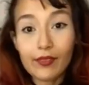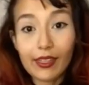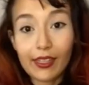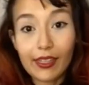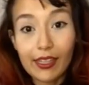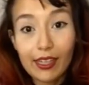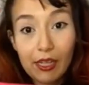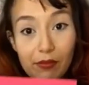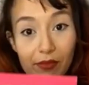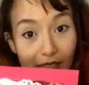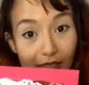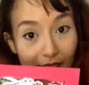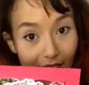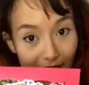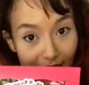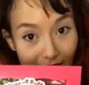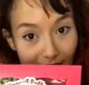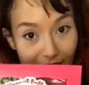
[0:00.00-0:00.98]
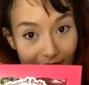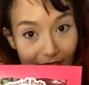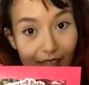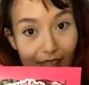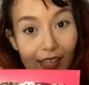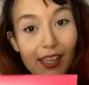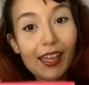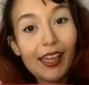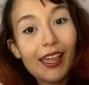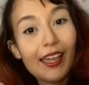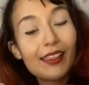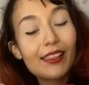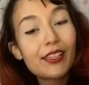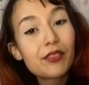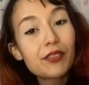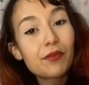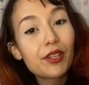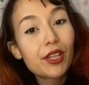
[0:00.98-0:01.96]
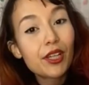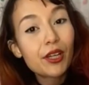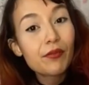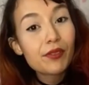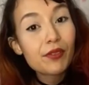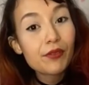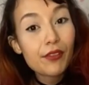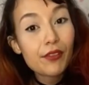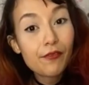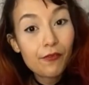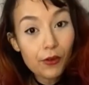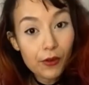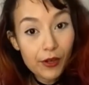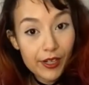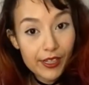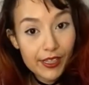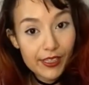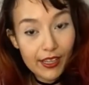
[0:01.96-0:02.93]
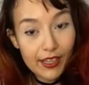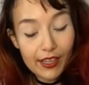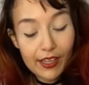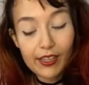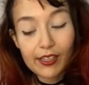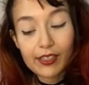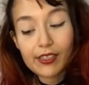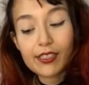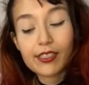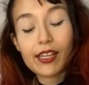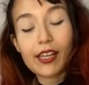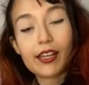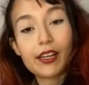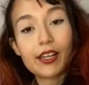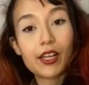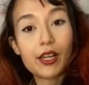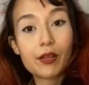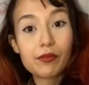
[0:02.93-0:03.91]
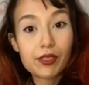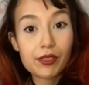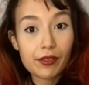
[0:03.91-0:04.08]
It comes like this. And this one comes with four designs and it comes with